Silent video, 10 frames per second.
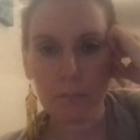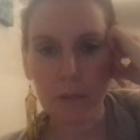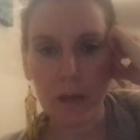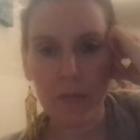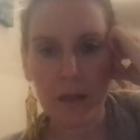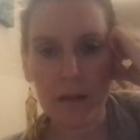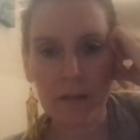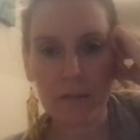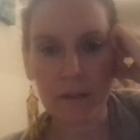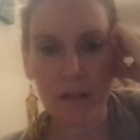And
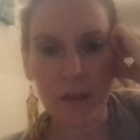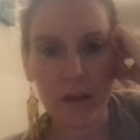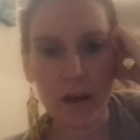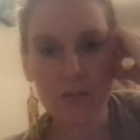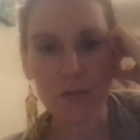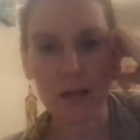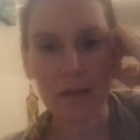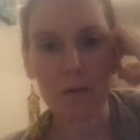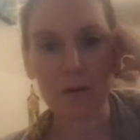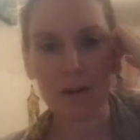then I sort of
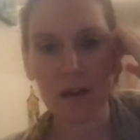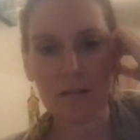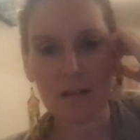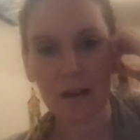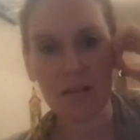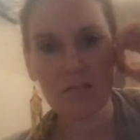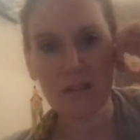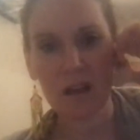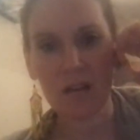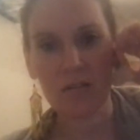came along, and I was like, oh
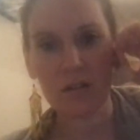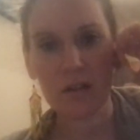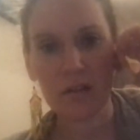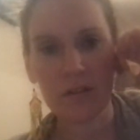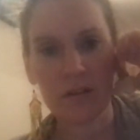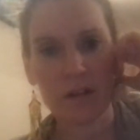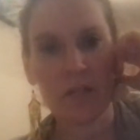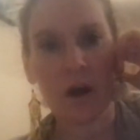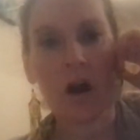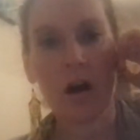no,
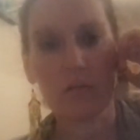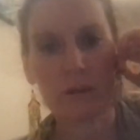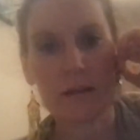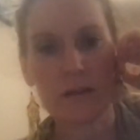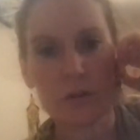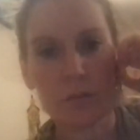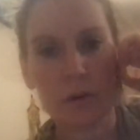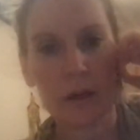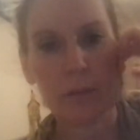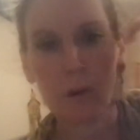the heart reigns
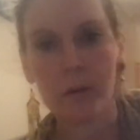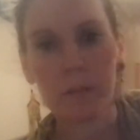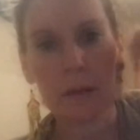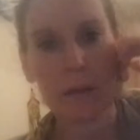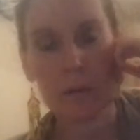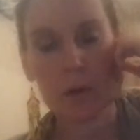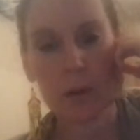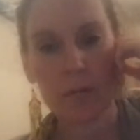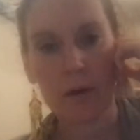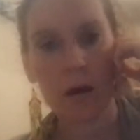supreme. Not only me, but
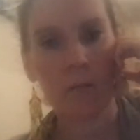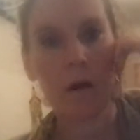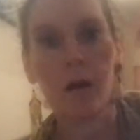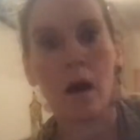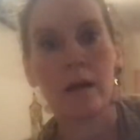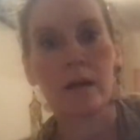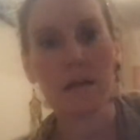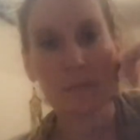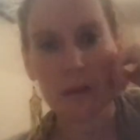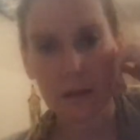whoever. I can only
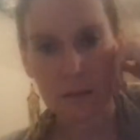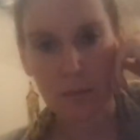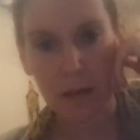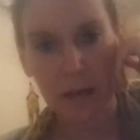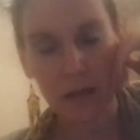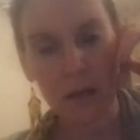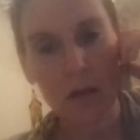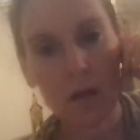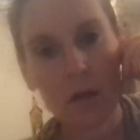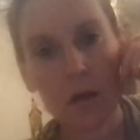speak as me.
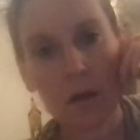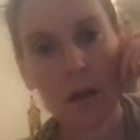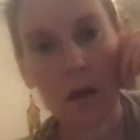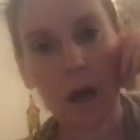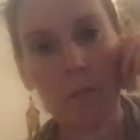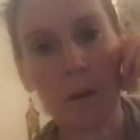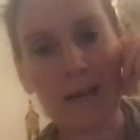But